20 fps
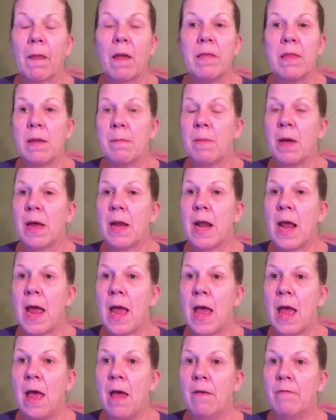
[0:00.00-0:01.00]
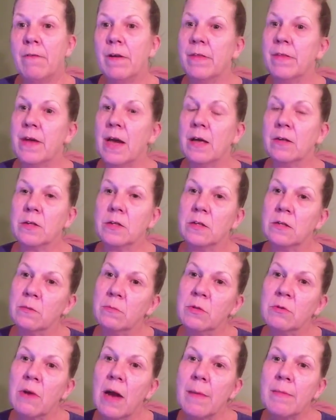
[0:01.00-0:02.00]
they might have 1,000
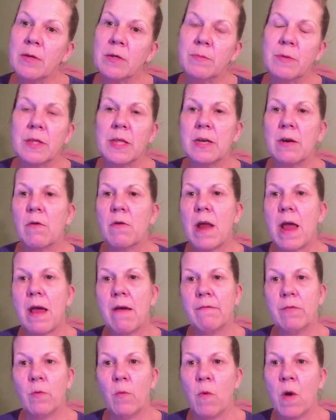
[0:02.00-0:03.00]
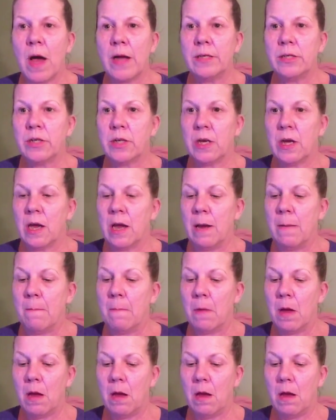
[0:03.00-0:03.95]
subscribers, but they don't have the watch time.